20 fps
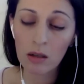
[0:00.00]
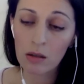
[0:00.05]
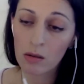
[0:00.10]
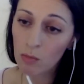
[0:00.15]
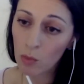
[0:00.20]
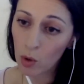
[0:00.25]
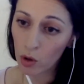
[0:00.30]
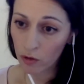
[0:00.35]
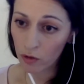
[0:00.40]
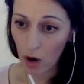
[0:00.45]

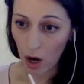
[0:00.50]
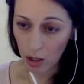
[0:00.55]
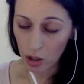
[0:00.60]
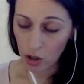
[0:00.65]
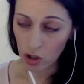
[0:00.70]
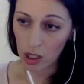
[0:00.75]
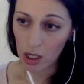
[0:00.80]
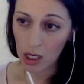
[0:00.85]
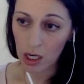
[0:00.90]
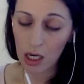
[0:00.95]

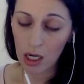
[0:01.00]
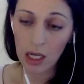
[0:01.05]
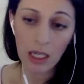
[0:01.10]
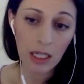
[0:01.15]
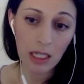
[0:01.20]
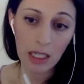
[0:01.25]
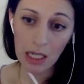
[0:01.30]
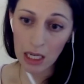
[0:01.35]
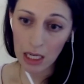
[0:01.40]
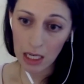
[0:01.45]
morphology,
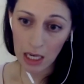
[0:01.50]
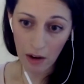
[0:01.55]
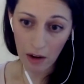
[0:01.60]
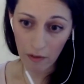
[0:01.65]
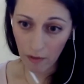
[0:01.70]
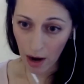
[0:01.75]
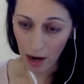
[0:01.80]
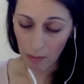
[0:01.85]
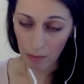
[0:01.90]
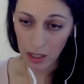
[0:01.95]
DNA
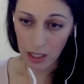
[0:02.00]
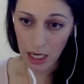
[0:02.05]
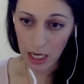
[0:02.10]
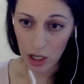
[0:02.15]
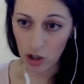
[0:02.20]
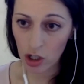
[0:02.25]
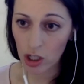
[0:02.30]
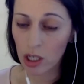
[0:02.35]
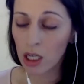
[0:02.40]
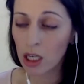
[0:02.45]

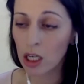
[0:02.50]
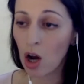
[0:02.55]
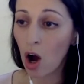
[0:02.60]
fragmentation can